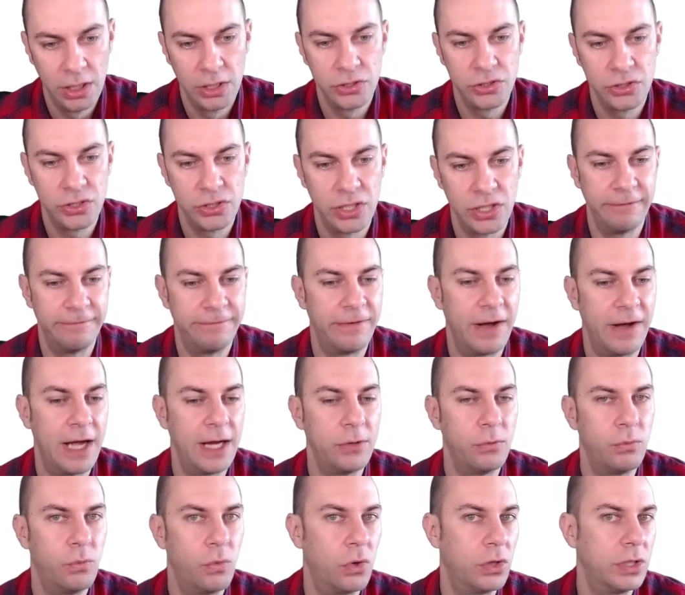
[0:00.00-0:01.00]
So if
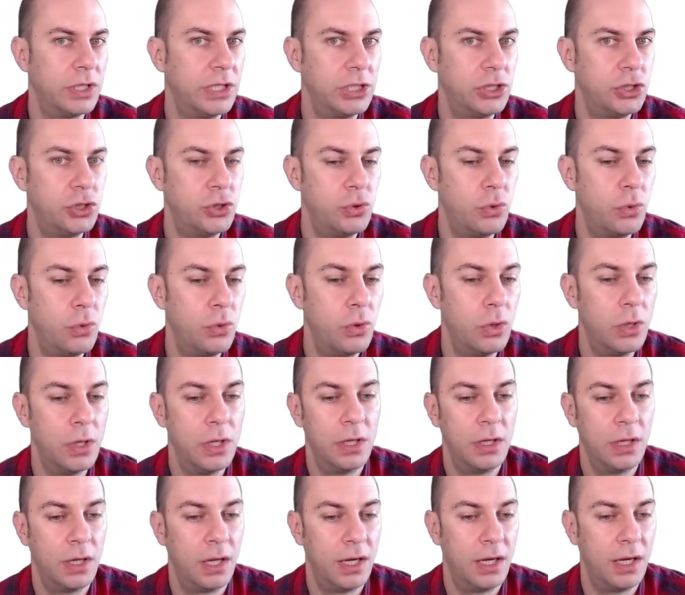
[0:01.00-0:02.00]
I wanted to,
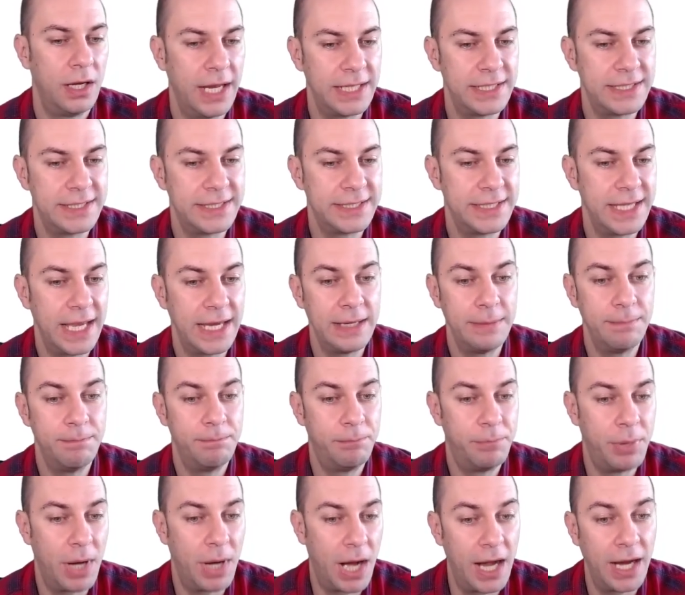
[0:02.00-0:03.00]
let's say,
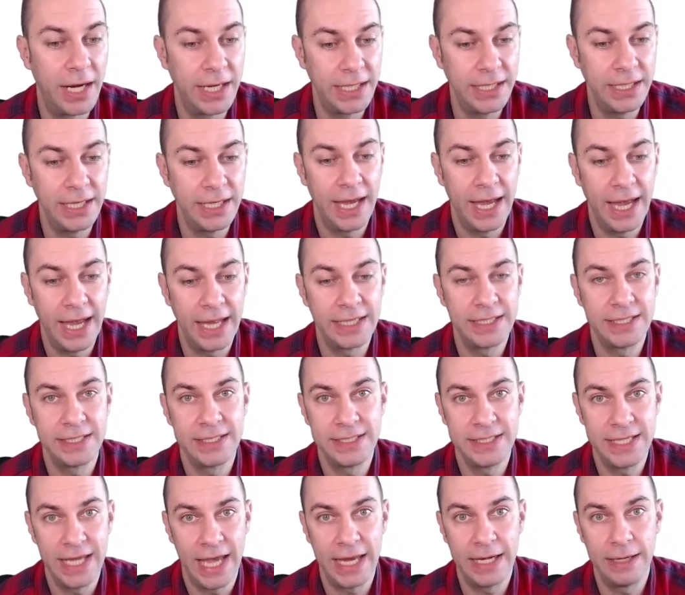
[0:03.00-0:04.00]
buy at
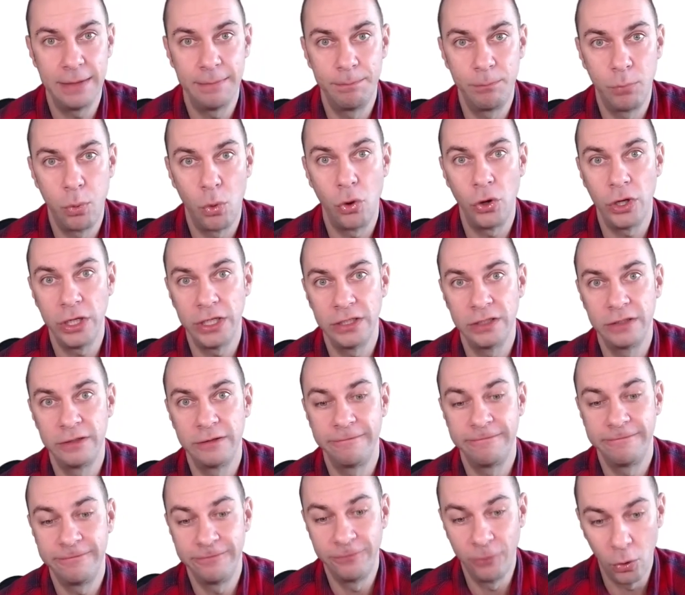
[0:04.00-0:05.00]

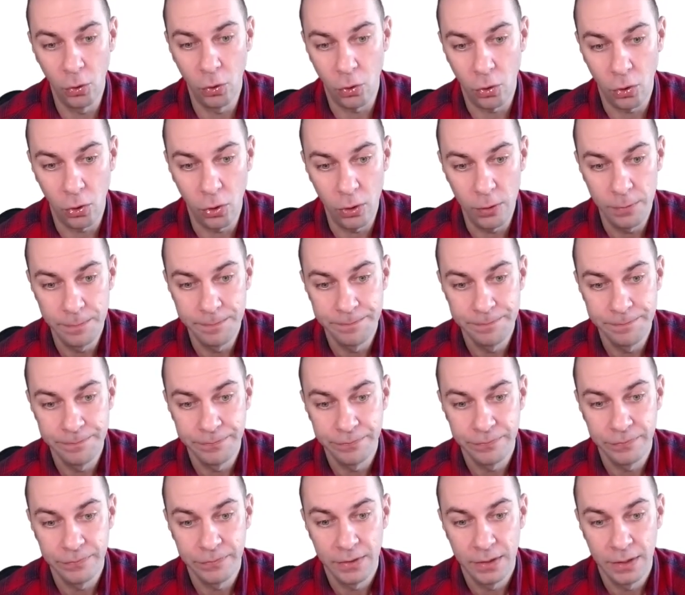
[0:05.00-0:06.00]
10.4,
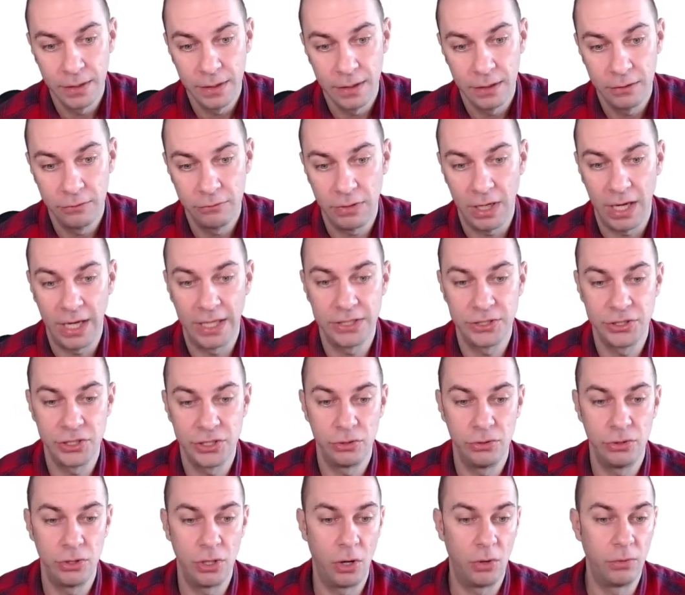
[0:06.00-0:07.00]
right? So
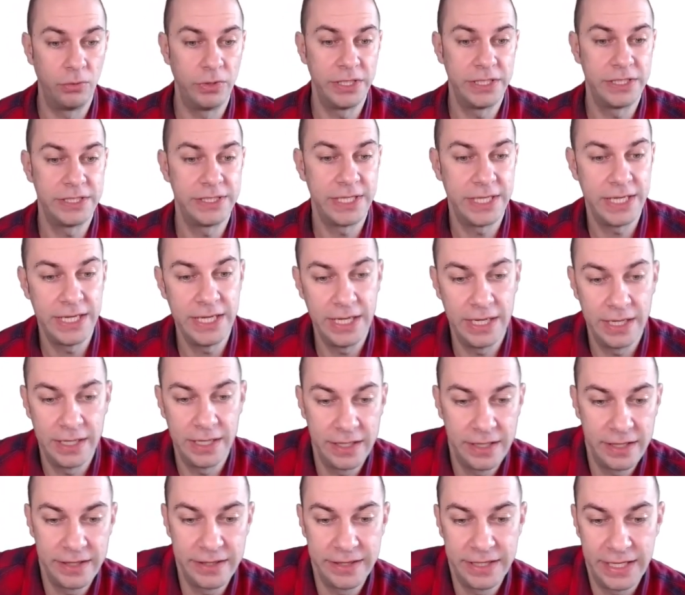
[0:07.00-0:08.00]
notice
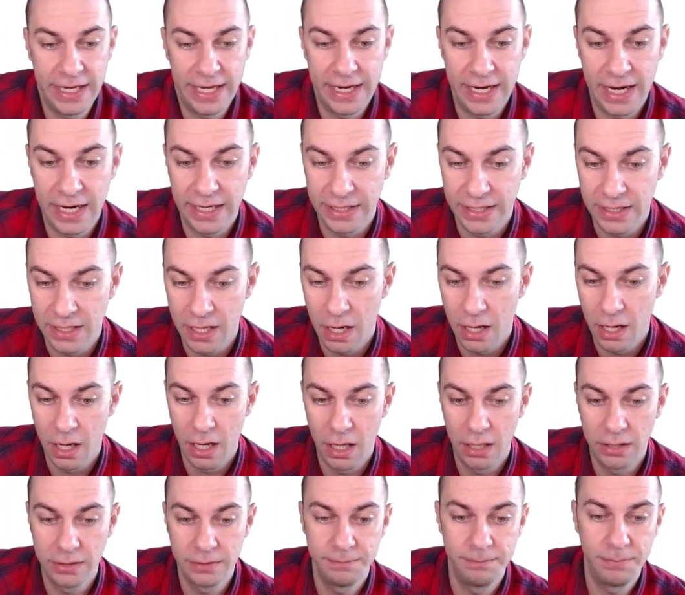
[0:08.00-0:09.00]
here that I
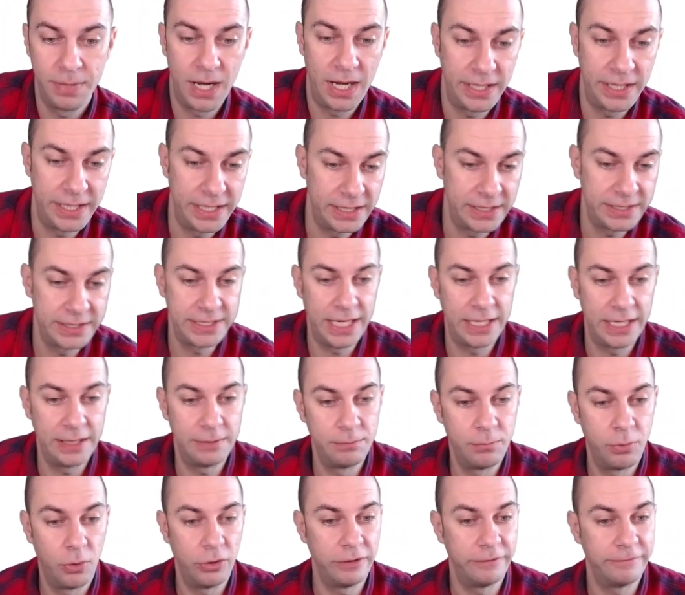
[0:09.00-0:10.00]
can't buy at
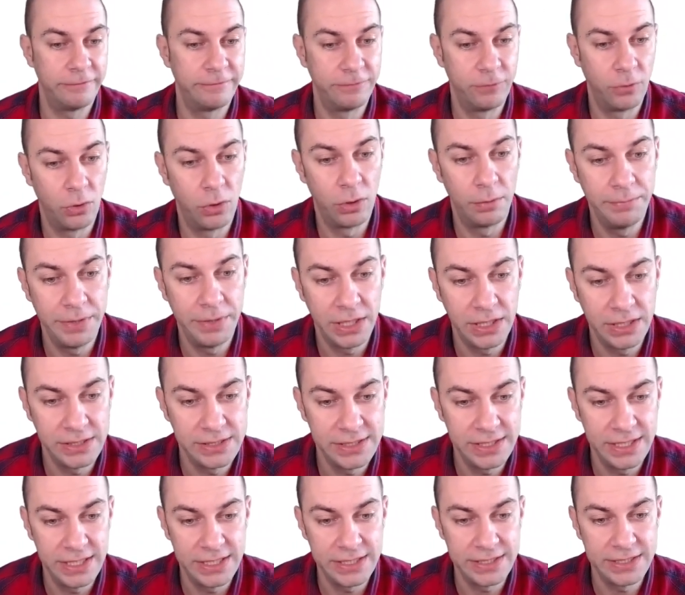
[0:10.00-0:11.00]
10.4
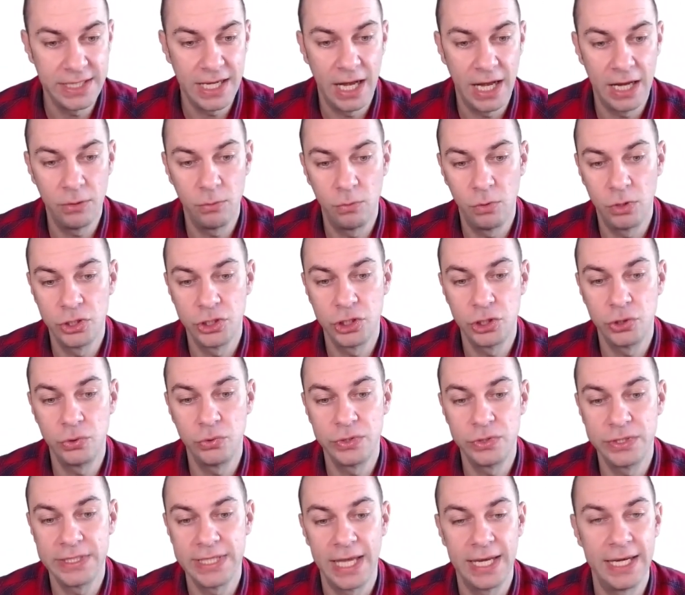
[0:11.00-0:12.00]
because this guy wants
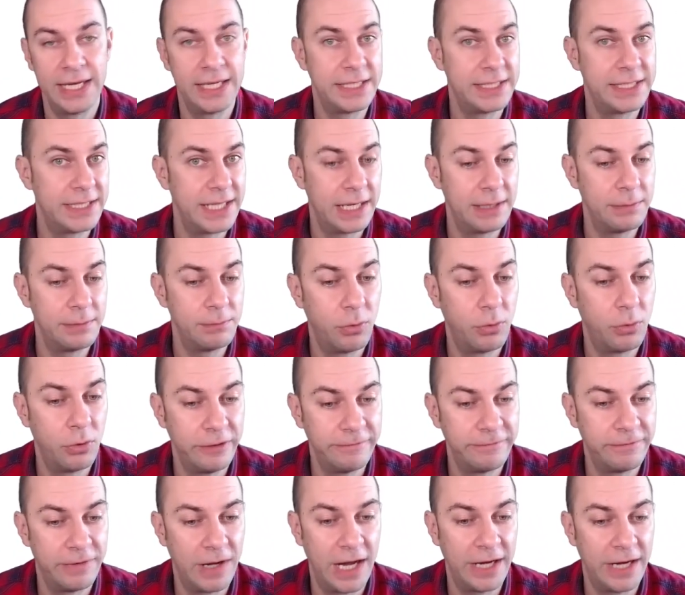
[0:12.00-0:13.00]
to sell at
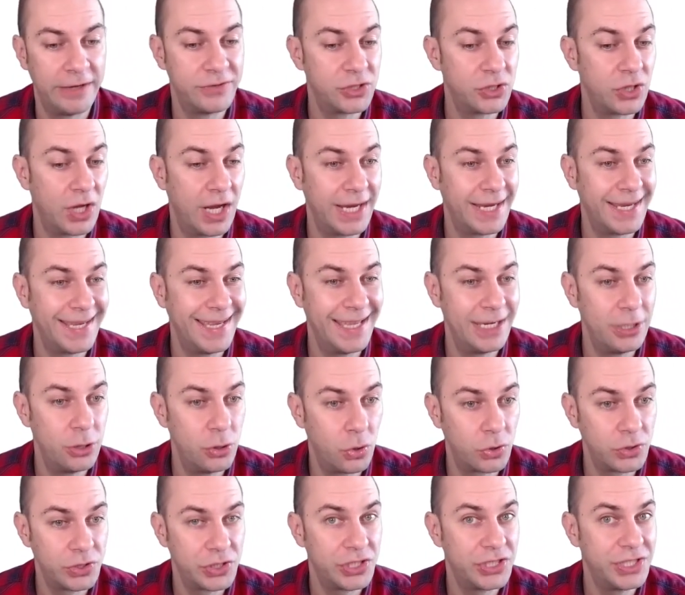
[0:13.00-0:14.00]
10.5. So I
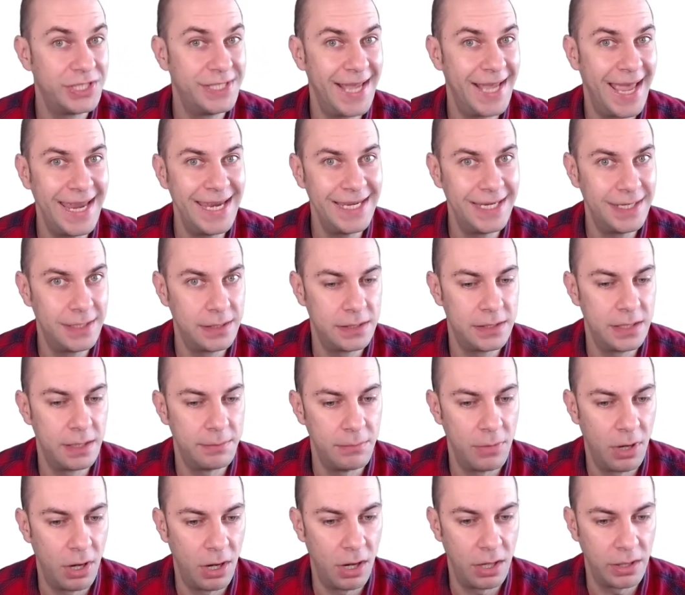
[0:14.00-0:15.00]
cannot take the
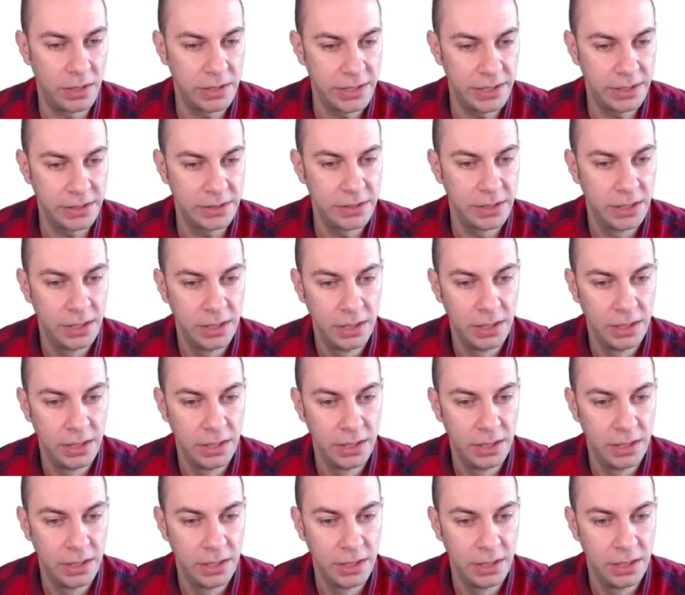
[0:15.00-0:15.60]
market.